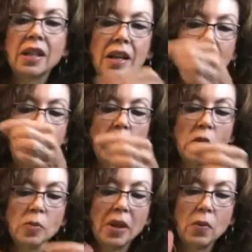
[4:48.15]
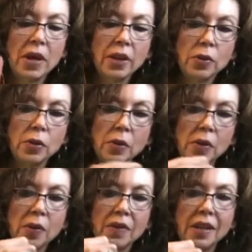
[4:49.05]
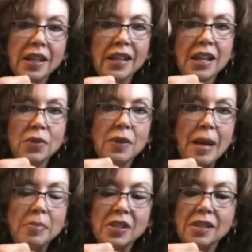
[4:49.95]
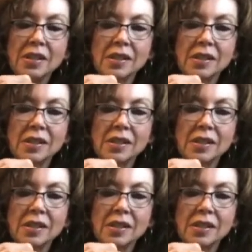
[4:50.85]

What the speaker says: and I poked my wire through, and then I kind of wrapped it